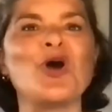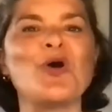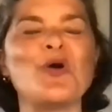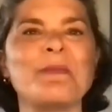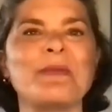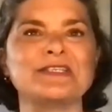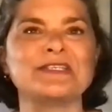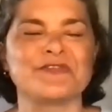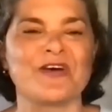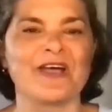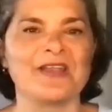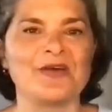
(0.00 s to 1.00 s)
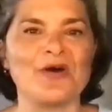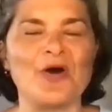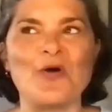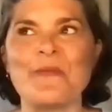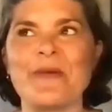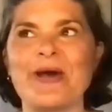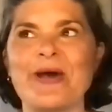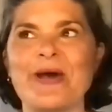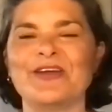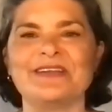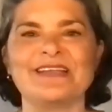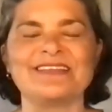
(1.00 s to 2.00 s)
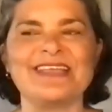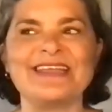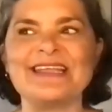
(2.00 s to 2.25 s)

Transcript: so much fun. Oh my goodness.